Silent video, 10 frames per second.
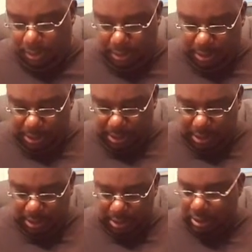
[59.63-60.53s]

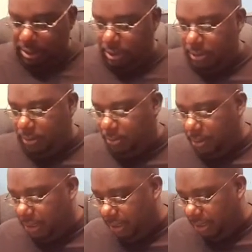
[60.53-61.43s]
and we're
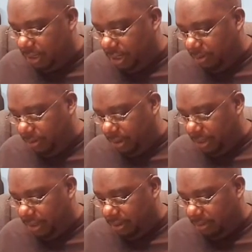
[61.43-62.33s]
going to start
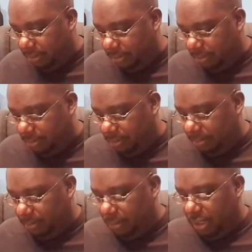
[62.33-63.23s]
reading
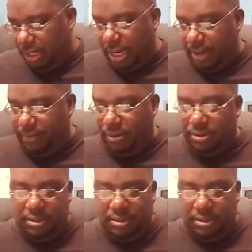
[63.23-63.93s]
at verse